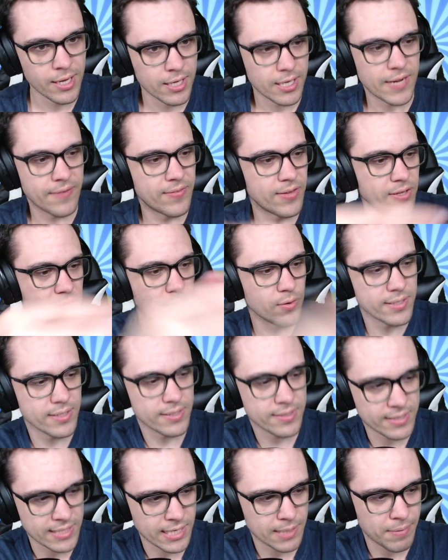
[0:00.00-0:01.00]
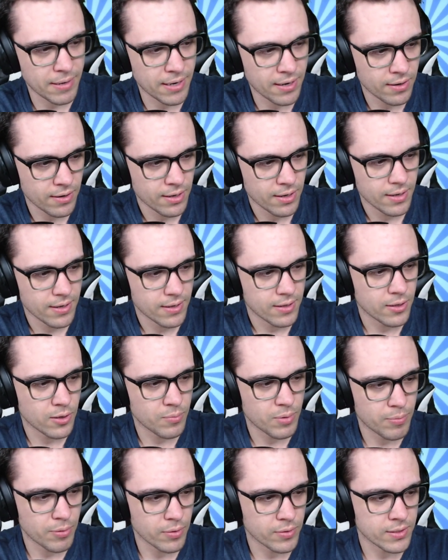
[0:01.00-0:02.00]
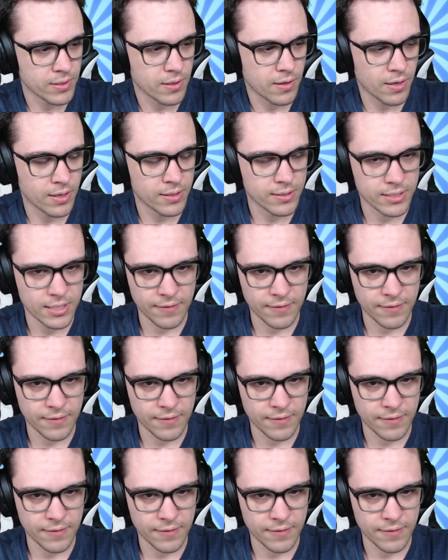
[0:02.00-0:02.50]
If they do it as a sync pair, there'll be pros and cons.